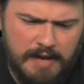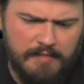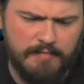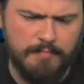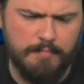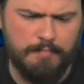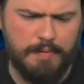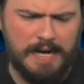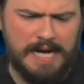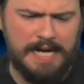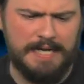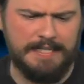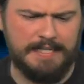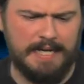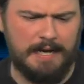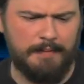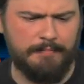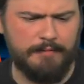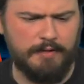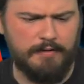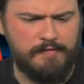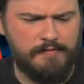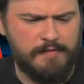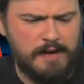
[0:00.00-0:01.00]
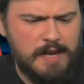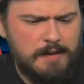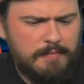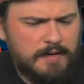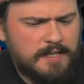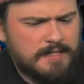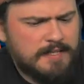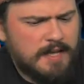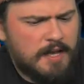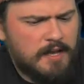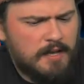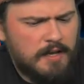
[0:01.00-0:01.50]
even buy Diablo 3
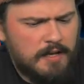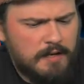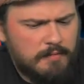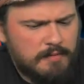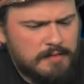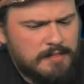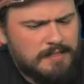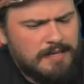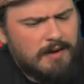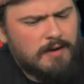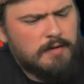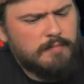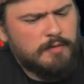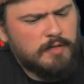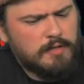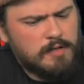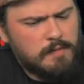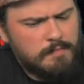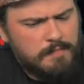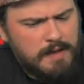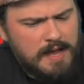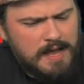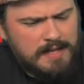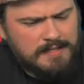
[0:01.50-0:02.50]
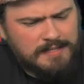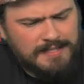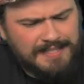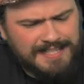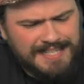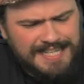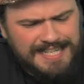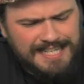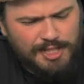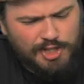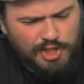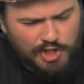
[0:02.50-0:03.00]
because I heard it was terrible compared to
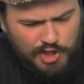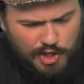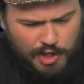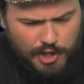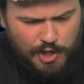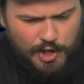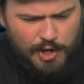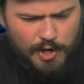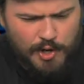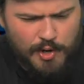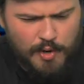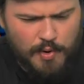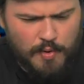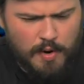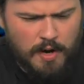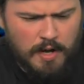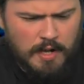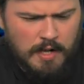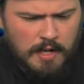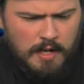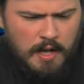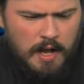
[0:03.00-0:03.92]
D2.